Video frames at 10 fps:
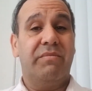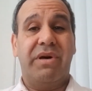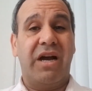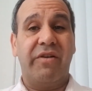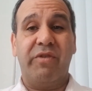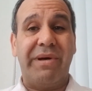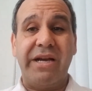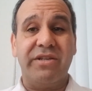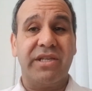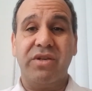Powerful
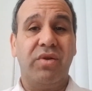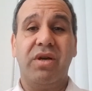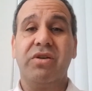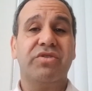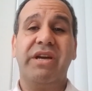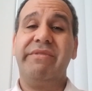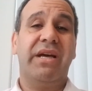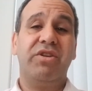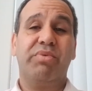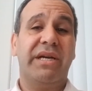buyers can no longer drive
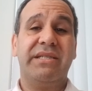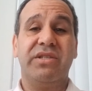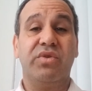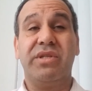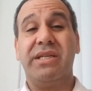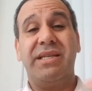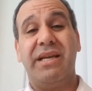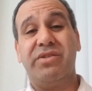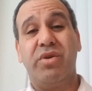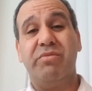down your prices or
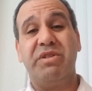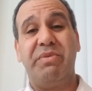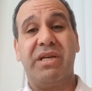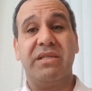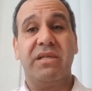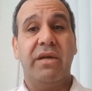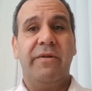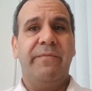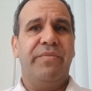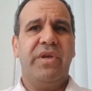dictate terms because
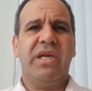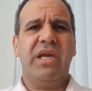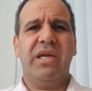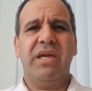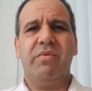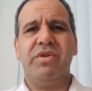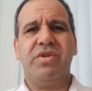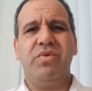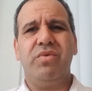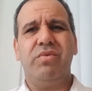they can't get what
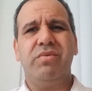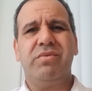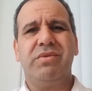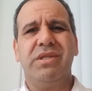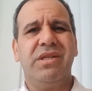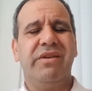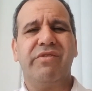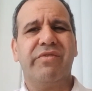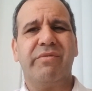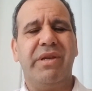you can
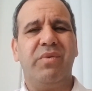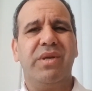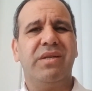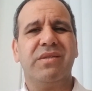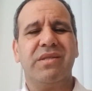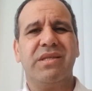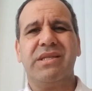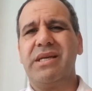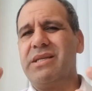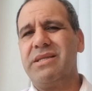deliver from anyone else in
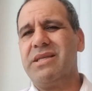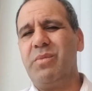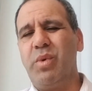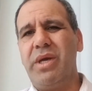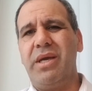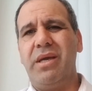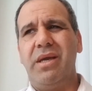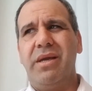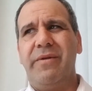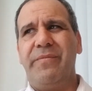exactly the same way
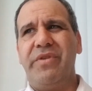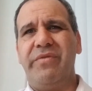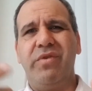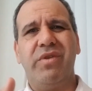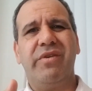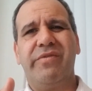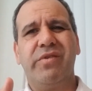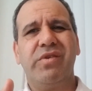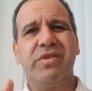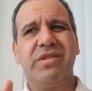if you're there
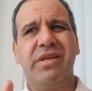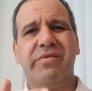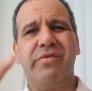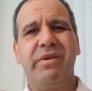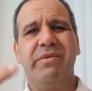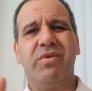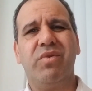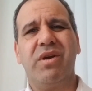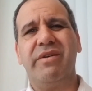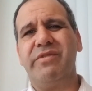first and frame the whole
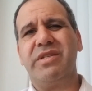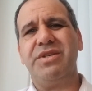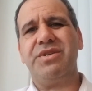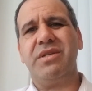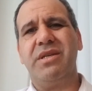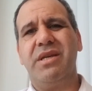conversation.